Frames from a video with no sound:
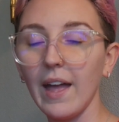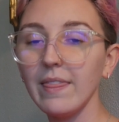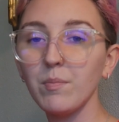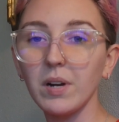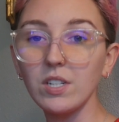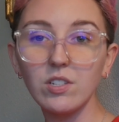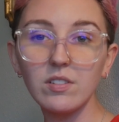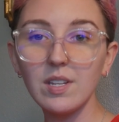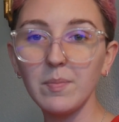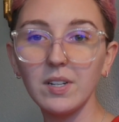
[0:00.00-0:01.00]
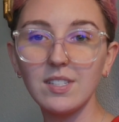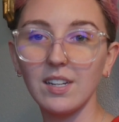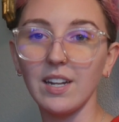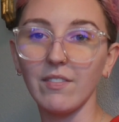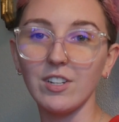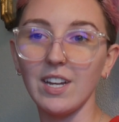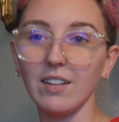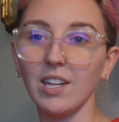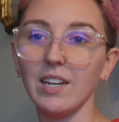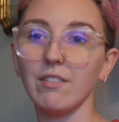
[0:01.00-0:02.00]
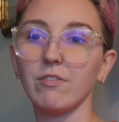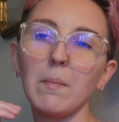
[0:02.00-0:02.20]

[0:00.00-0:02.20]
and the pressures it puts on everyday life,